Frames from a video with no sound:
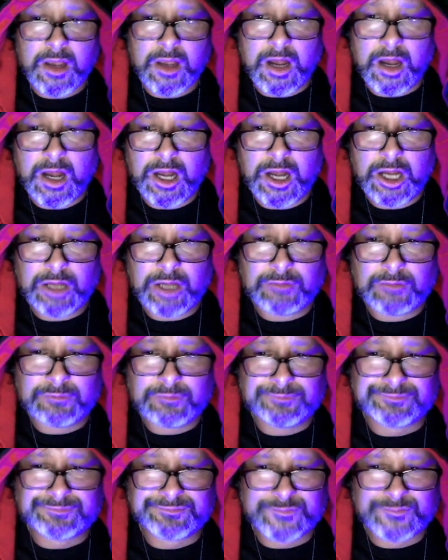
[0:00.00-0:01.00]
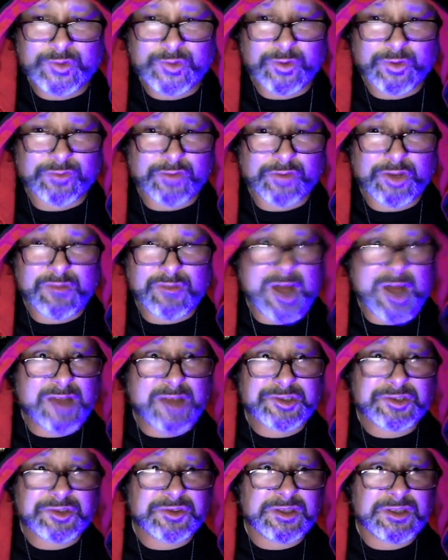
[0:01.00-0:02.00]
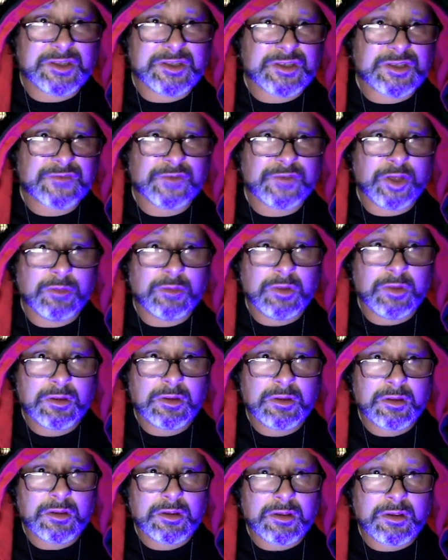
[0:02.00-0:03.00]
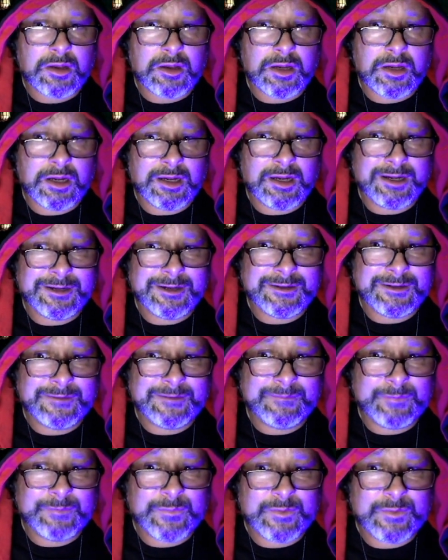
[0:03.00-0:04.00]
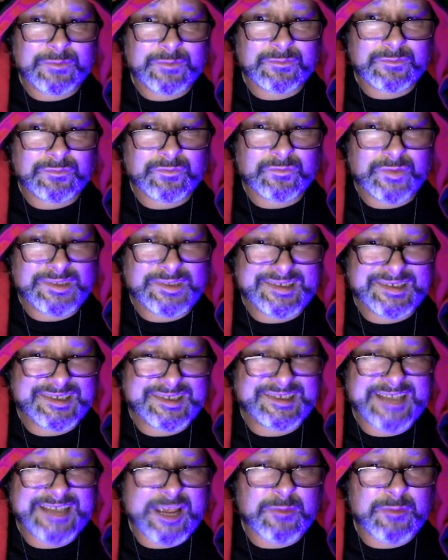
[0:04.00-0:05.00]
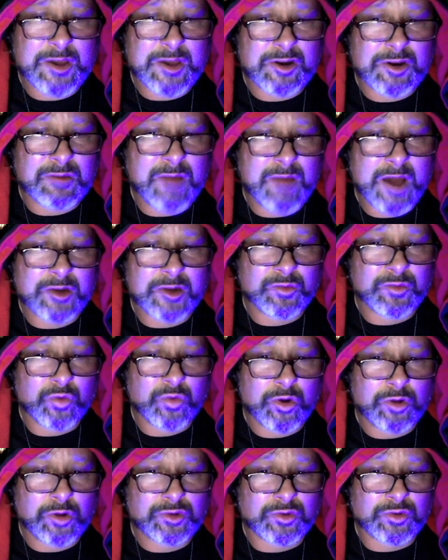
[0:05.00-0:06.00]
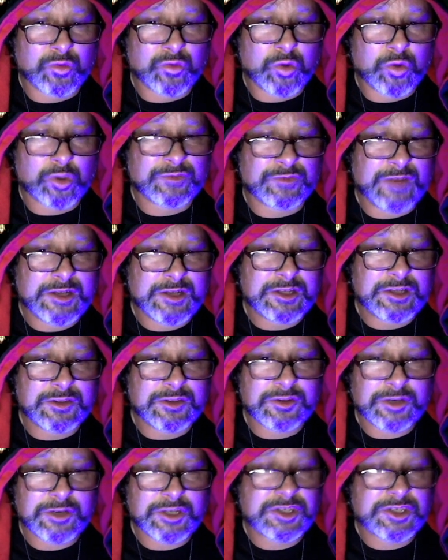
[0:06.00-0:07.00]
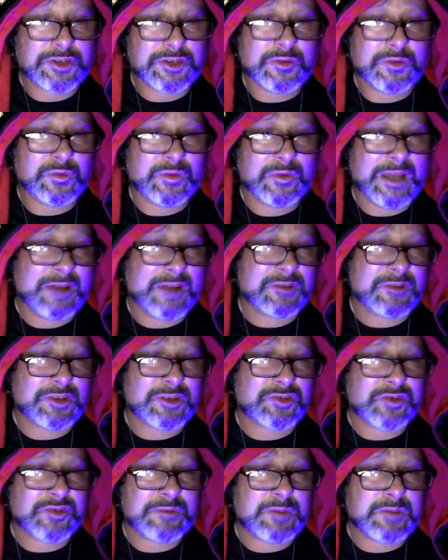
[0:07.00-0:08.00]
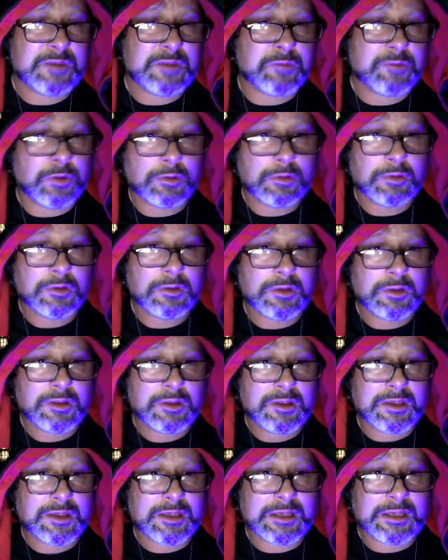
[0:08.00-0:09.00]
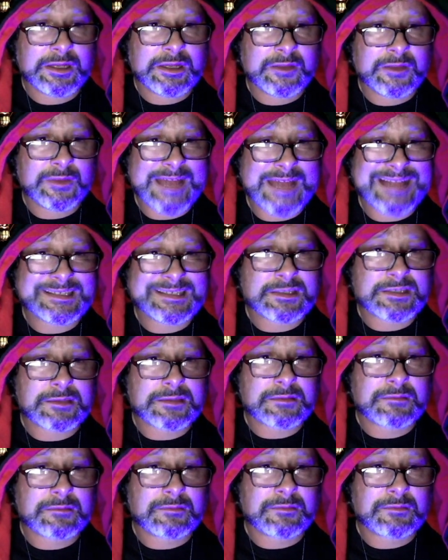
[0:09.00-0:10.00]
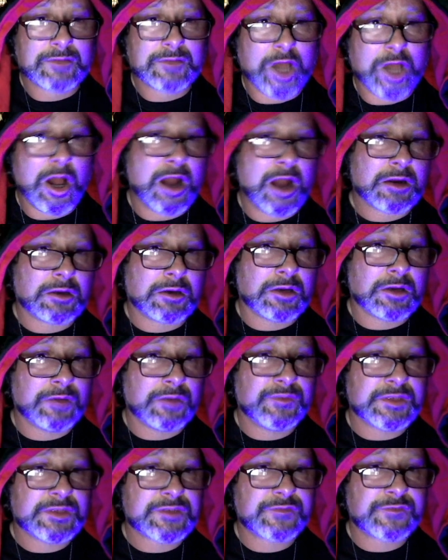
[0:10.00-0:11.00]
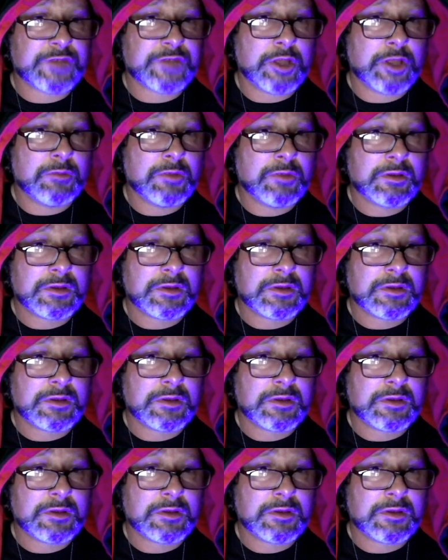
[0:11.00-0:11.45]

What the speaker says: Who are the real monsters in this film? What does it say about our modern world or the world of 1932 and how you treat people? That's the horror of this film.